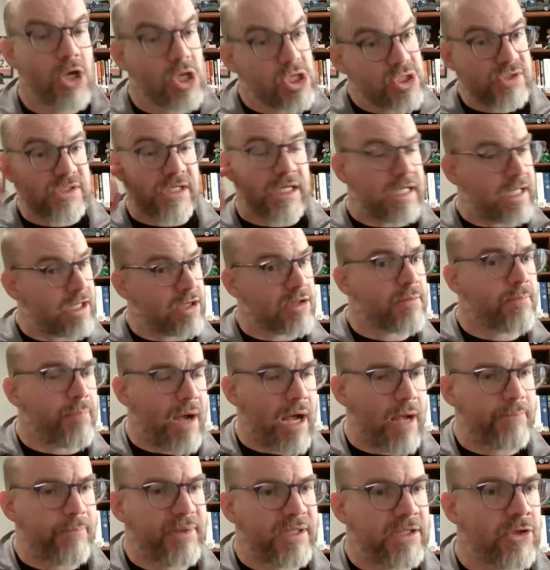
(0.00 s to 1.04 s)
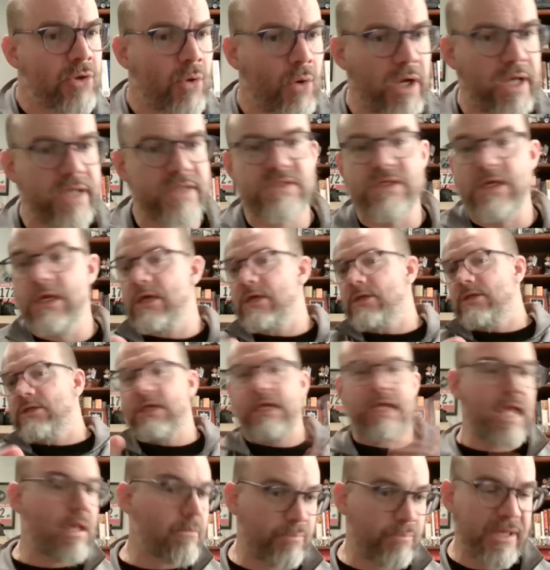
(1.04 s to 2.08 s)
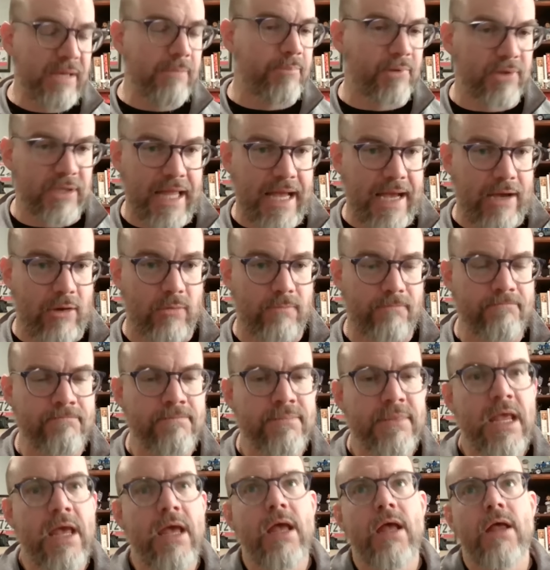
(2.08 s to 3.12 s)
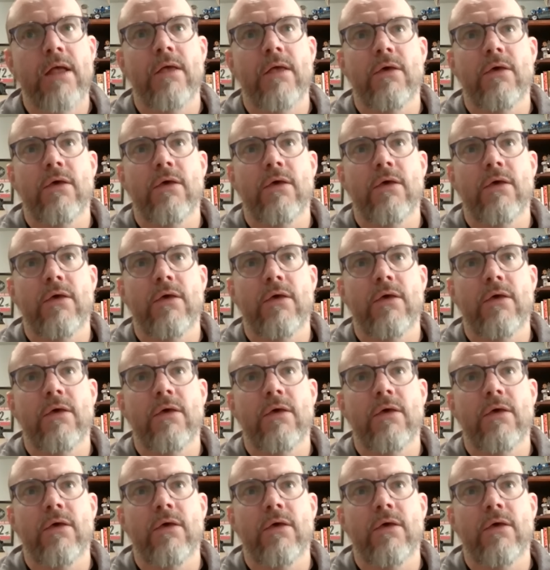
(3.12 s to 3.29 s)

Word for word: so you hear the popping noise you get people out mm-hmm.